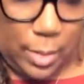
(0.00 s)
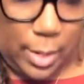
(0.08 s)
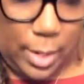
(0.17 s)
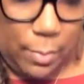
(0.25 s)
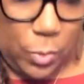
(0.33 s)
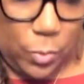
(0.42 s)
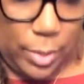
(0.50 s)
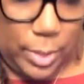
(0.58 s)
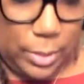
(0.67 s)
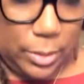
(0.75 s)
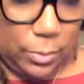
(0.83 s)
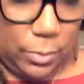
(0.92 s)
I am going
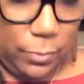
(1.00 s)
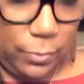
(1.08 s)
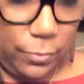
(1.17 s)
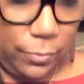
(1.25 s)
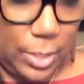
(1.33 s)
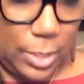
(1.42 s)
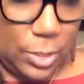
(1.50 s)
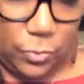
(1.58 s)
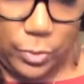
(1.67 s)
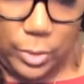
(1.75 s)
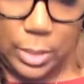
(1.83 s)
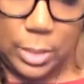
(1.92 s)
to finish
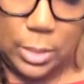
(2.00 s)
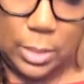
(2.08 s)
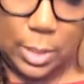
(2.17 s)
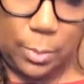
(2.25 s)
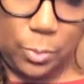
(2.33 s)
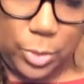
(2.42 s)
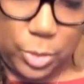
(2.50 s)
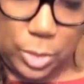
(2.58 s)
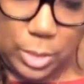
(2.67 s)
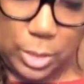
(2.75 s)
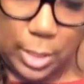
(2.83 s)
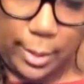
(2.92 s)
filling this up with
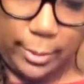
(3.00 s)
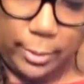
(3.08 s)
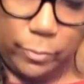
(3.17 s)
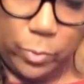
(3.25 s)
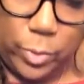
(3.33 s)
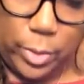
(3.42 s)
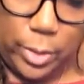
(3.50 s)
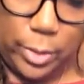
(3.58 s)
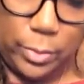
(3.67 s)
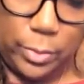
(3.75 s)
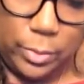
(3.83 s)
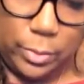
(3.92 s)
just olive
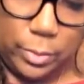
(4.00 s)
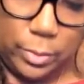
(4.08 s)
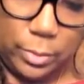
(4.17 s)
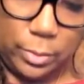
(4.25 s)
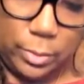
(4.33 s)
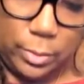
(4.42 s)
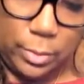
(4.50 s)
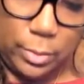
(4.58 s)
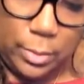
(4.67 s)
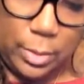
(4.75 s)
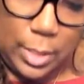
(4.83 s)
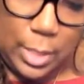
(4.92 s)
oil.
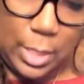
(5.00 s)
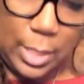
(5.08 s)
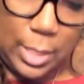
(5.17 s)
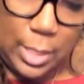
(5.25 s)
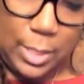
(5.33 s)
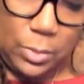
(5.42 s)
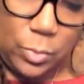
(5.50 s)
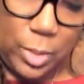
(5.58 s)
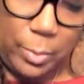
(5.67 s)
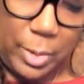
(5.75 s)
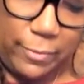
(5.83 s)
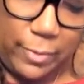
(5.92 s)
It is one of
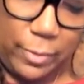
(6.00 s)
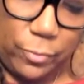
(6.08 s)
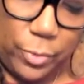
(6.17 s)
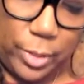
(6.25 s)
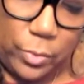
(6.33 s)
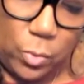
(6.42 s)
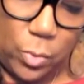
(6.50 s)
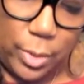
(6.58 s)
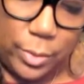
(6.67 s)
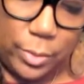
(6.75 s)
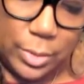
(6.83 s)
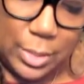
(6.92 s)
my favorite
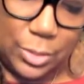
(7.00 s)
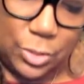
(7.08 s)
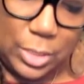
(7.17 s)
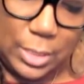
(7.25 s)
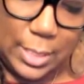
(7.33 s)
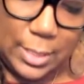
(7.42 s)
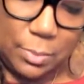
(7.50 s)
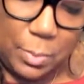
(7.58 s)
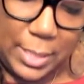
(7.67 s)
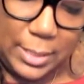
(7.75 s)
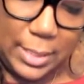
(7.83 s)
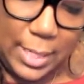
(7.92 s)
oils, just because
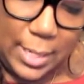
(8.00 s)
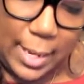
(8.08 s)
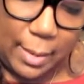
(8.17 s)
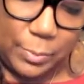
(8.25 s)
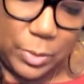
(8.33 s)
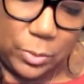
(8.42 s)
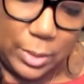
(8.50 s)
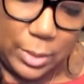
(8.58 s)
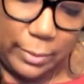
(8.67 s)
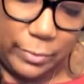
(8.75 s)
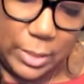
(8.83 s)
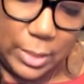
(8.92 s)
my skin absolutely
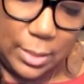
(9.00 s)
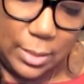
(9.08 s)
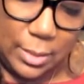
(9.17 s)
loves it.